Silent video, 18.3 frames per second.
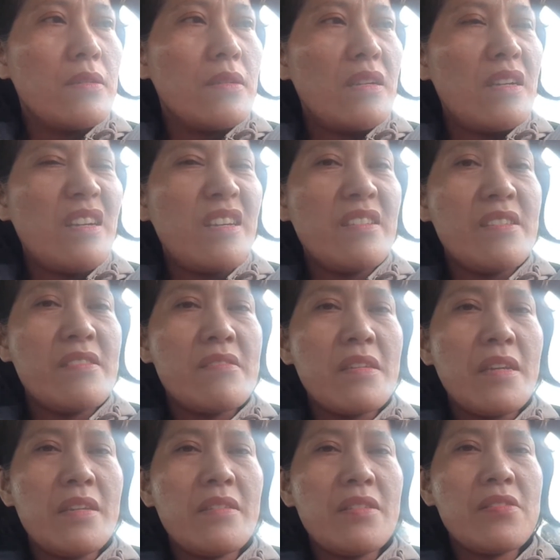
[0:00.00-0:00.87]
and he
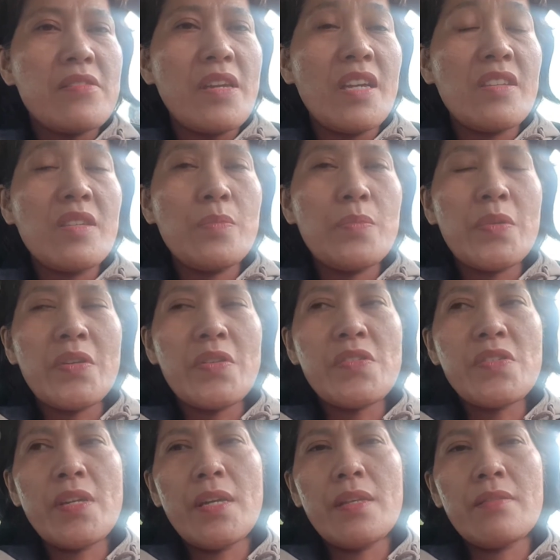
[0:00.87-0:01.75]
said it's
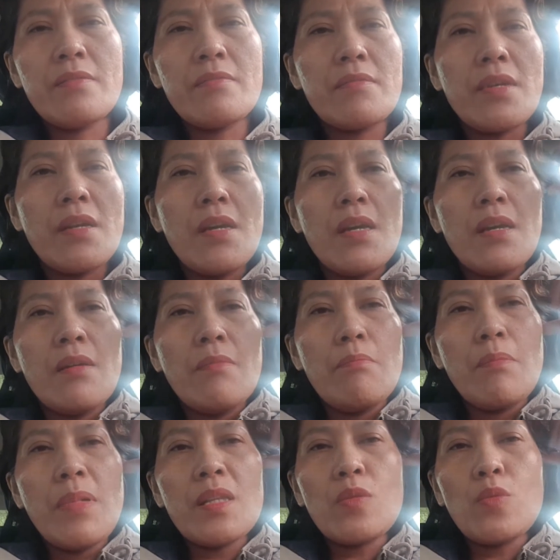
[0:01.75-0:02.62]
80%.
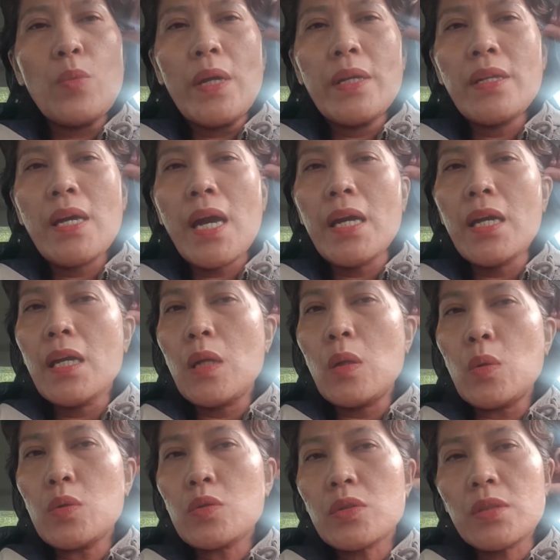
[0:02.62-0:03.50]
But when I
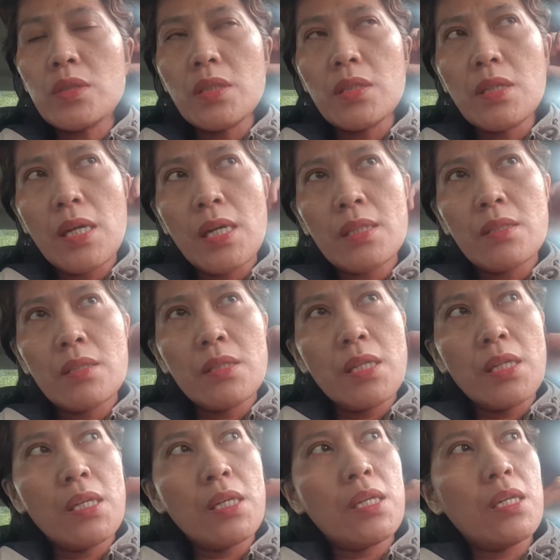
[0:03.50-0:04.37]
looked at
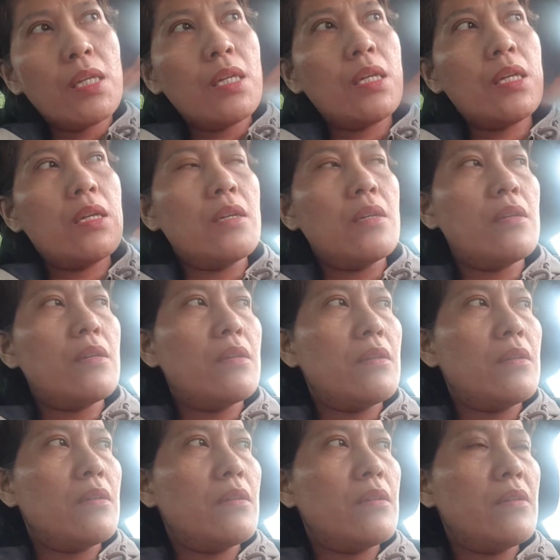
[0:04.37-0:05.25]
the
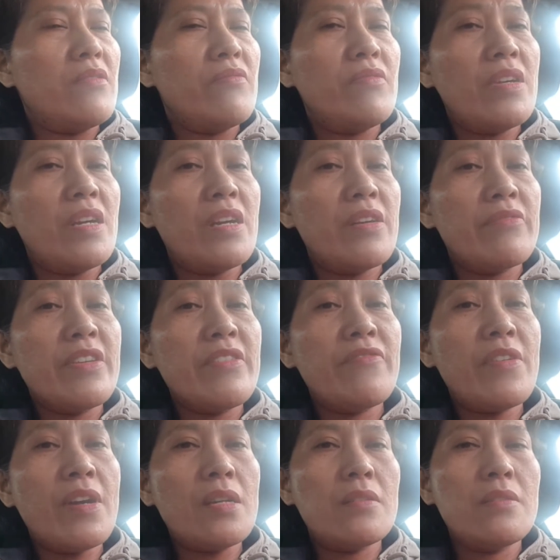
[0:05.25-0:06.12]

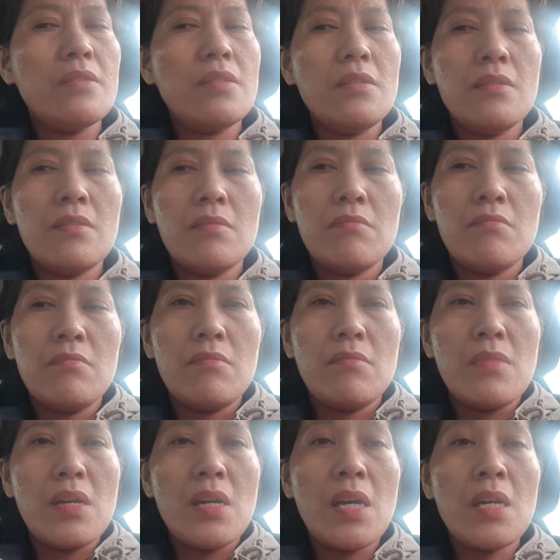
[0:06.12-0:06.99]
refund,
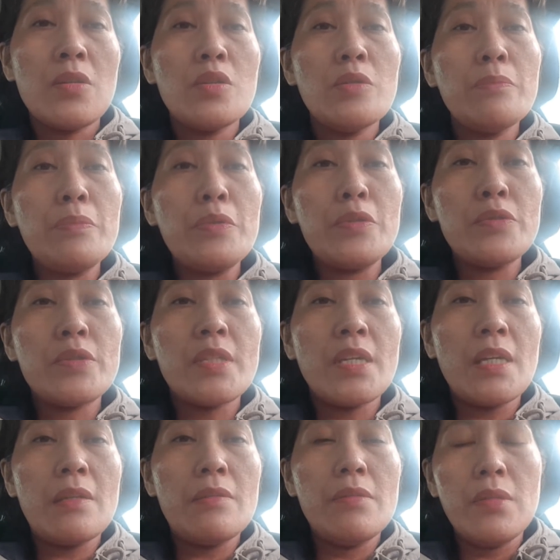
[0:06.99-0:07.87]
I
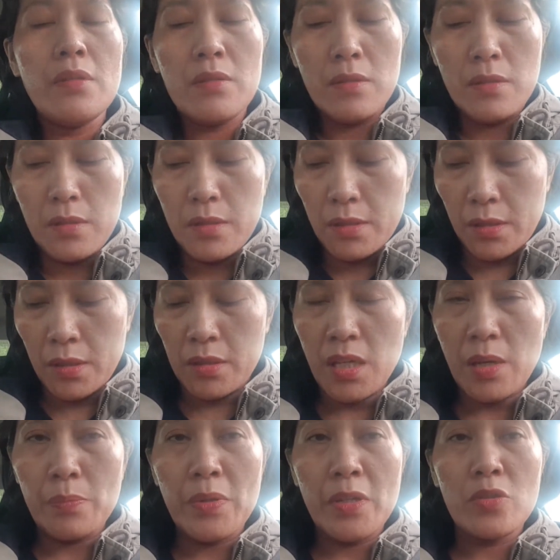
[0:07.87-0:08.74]
computed, it
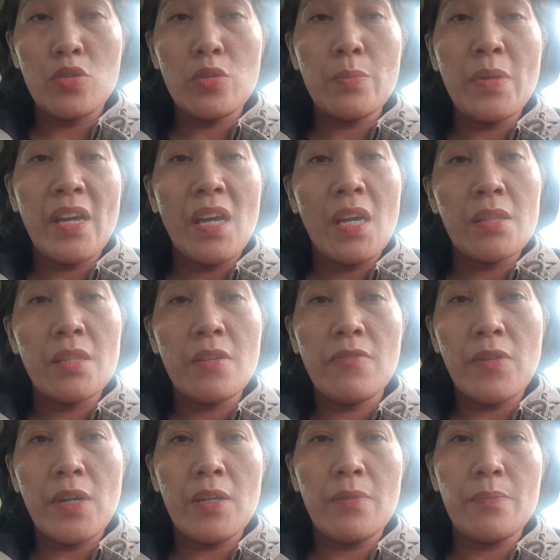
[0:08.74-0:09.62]
appeared to be
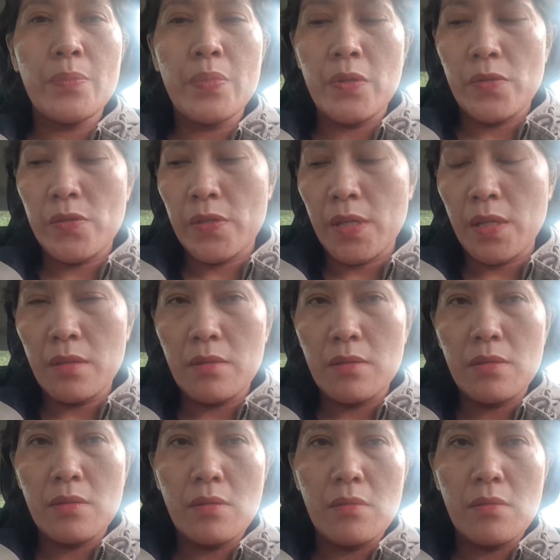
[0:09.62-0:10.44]
85%.